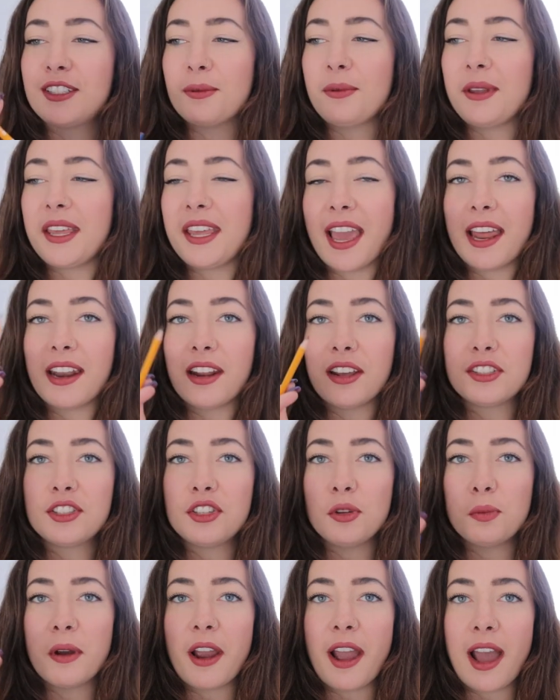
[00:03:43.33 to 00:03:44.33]
so we get a
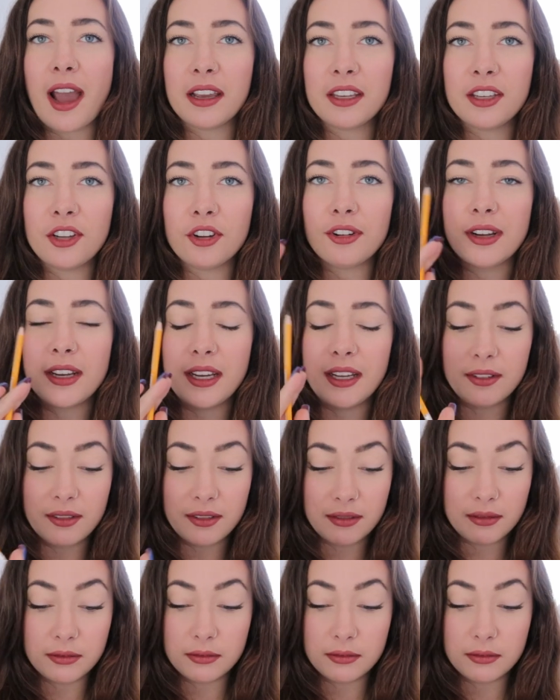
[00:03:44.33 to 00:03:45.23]
super accurate